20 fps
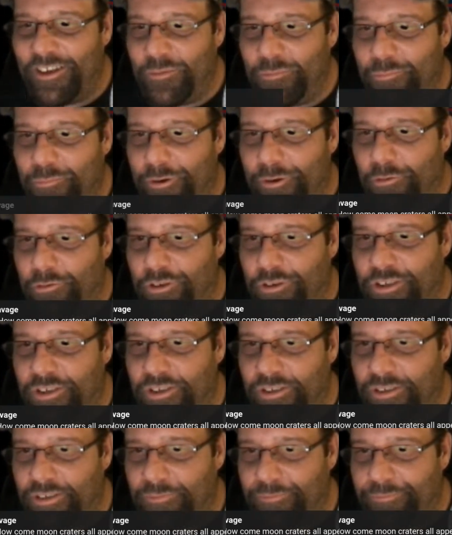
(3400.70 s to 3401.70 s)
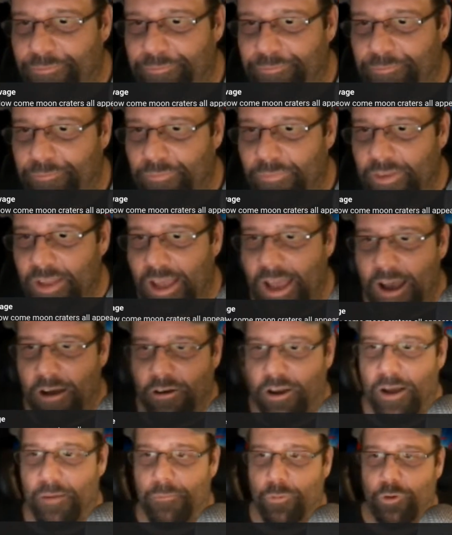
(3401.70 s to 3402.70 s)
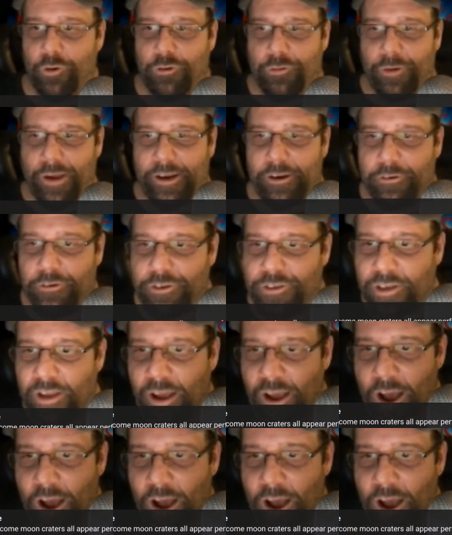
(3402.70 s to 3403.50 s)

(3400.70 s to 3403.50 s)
Bruce, how come moon craters